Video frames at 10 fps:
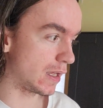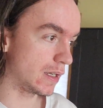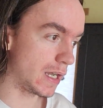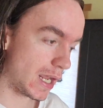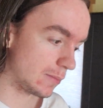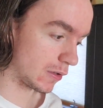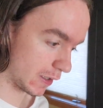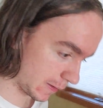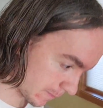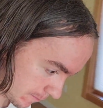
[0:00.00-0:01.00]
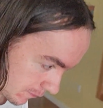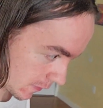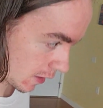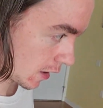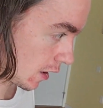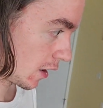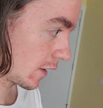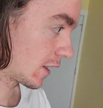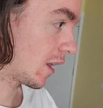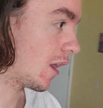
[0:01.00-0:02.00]
Namely,
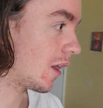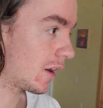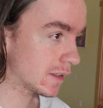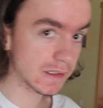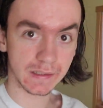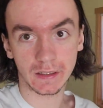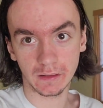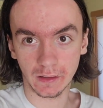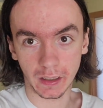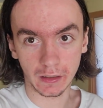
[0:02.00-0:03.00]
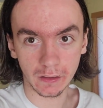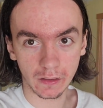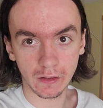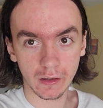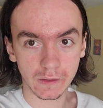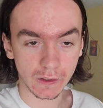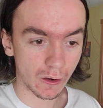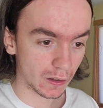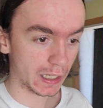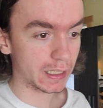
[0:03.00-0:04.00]
constantly
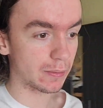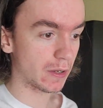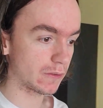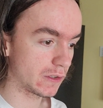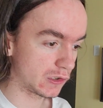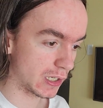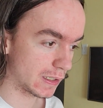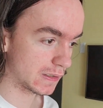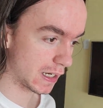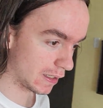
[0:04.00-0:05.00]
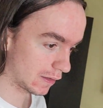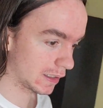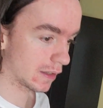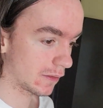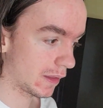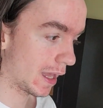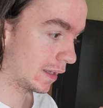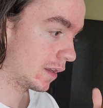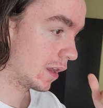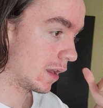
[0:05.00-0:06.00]
talking about the genitalia
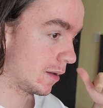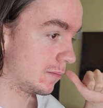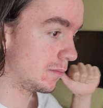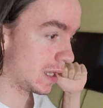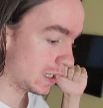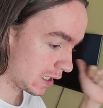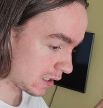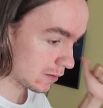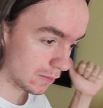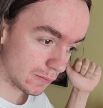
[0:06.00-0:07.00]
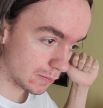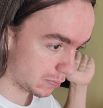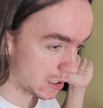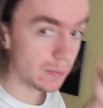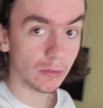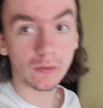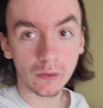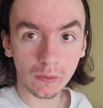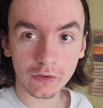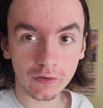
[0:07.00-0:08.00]
that many people
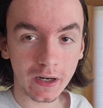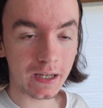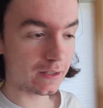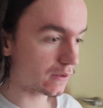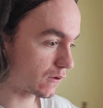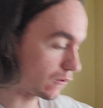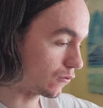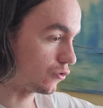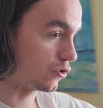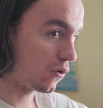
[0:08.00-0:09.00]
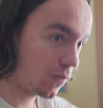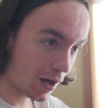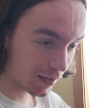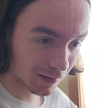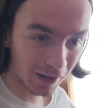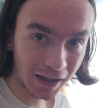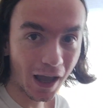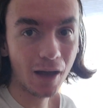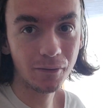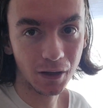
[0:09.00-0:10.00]
who are trans do not like
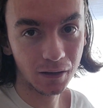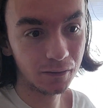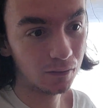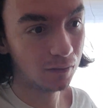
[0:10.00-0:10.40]
having.